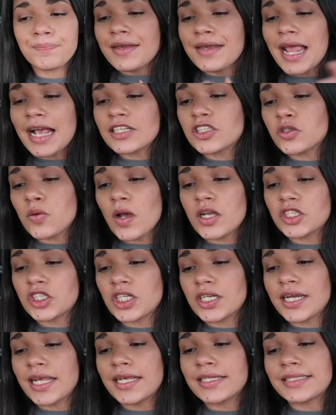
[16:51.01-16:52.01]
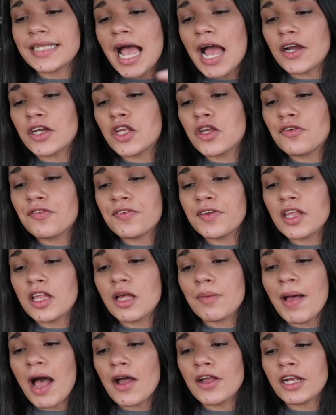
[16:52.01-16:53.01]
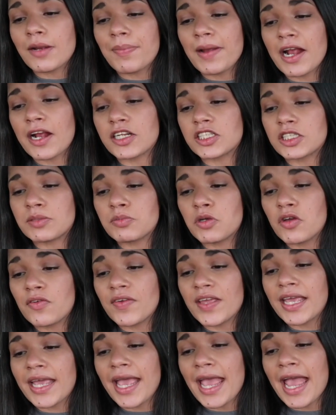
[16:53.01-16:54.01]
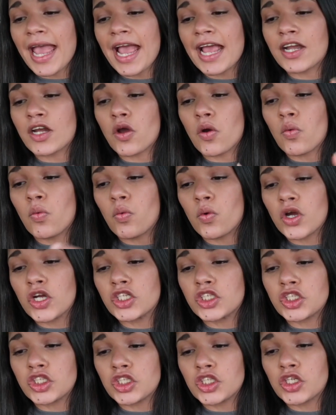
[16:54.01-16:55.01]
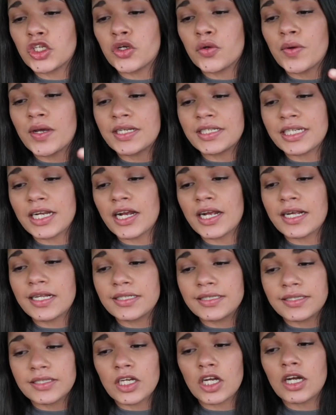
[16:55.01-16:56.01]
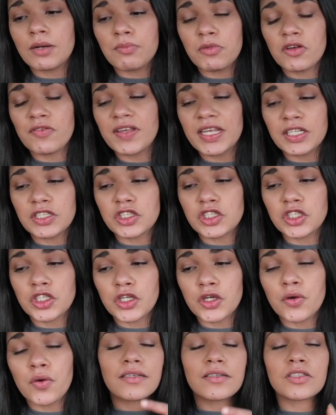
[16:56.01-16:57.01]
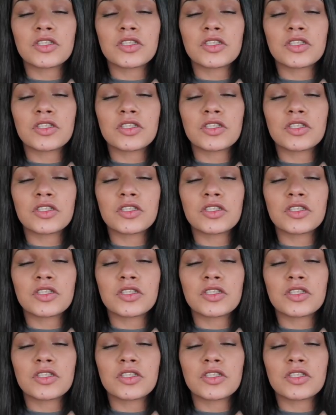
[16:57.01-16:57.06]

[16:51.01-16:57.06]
Next question is, how do you feel about your parents moving, and would you and Derek consider moving too?